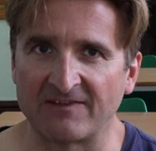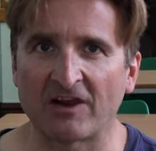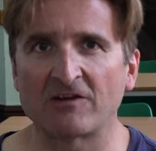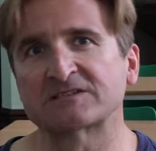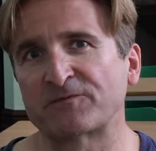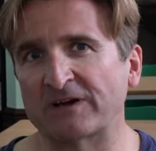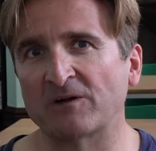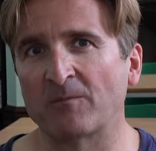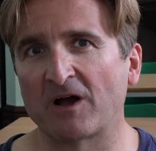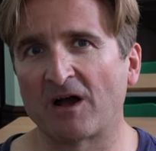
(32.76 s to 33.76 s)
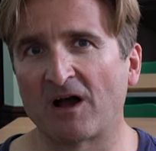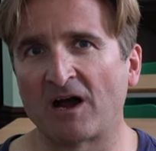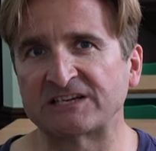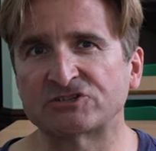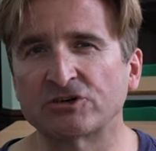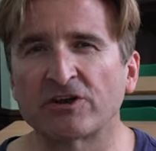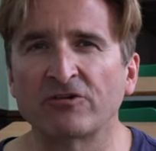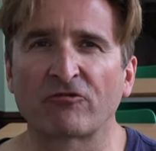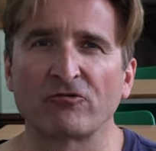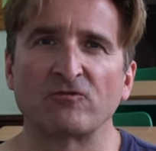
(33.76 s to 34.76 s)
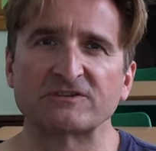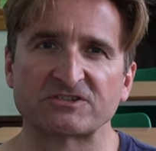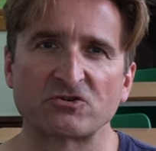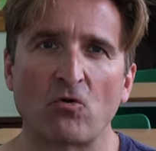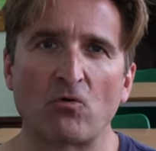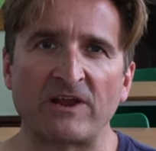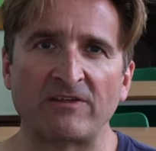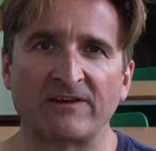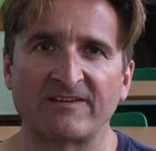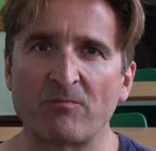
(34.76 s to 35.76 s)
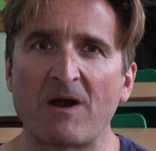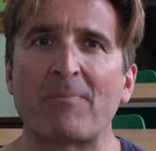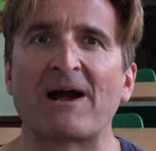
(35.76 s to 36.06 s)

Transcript: In the last film, I took you through the story that is my